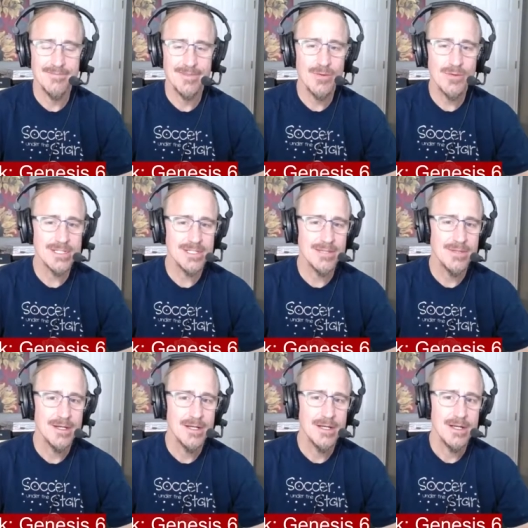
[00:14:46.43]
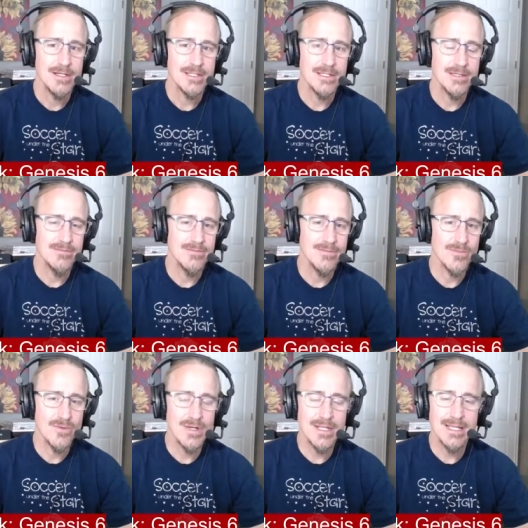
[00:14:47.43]
There were some some
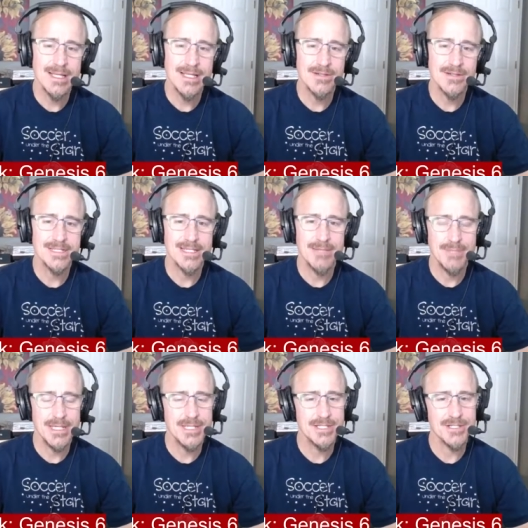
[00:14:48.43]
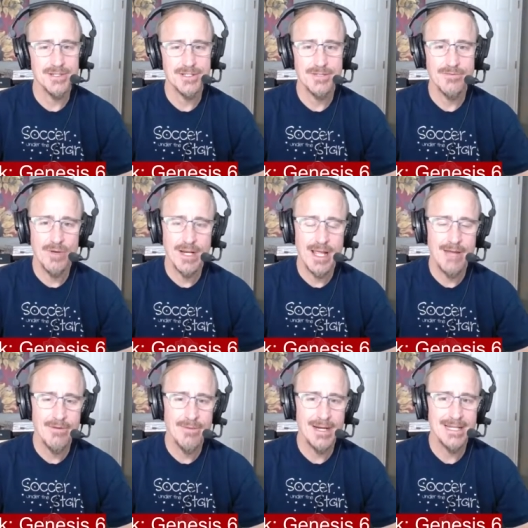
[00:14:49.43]
really interesting pictures of what
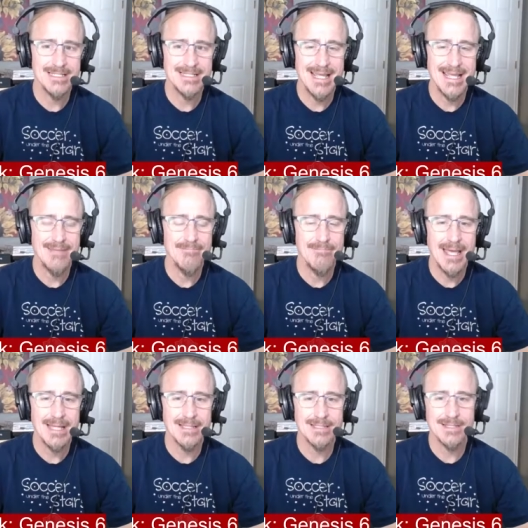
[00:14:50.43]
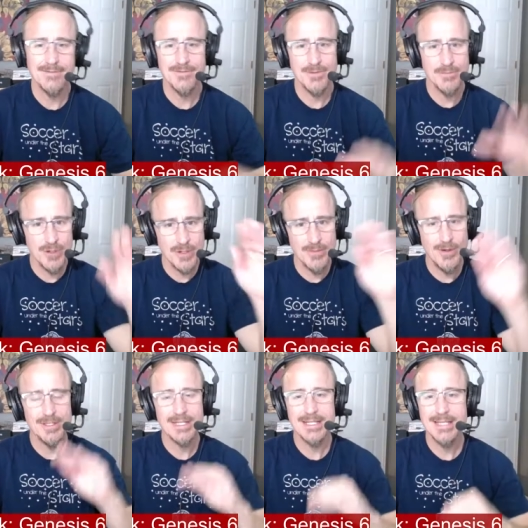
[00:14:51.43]
everybody's name meant and if you put them
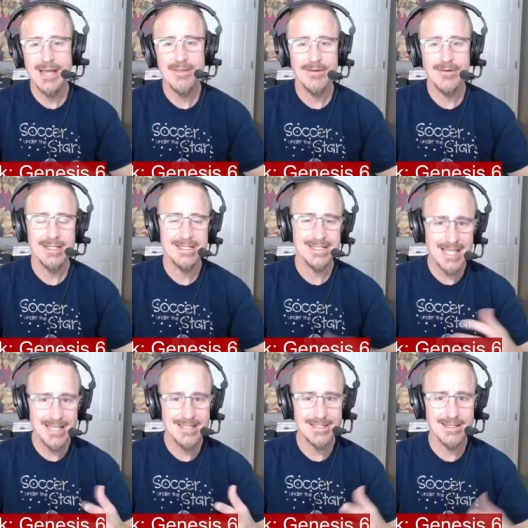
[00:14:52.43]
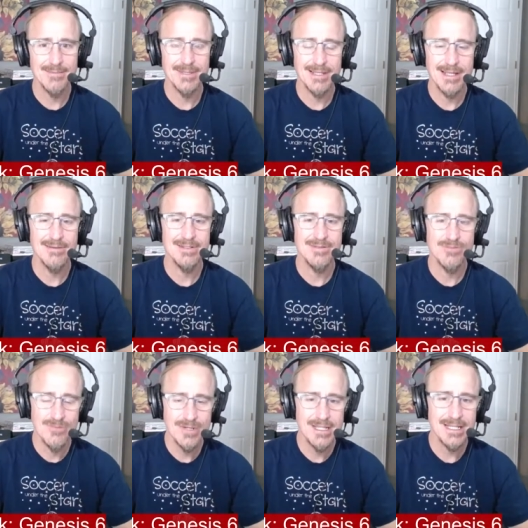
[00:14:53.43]
all together it said something that was
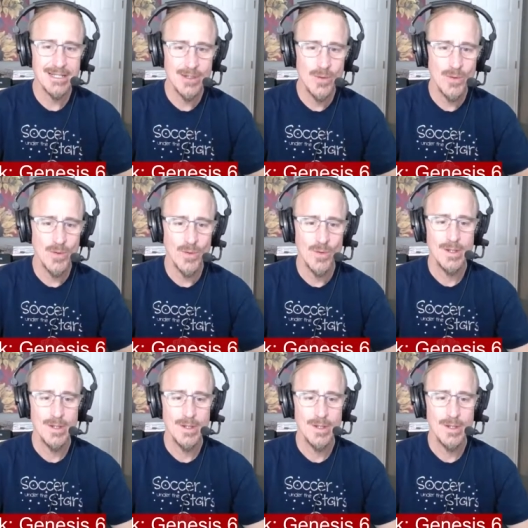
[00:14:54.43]
really cool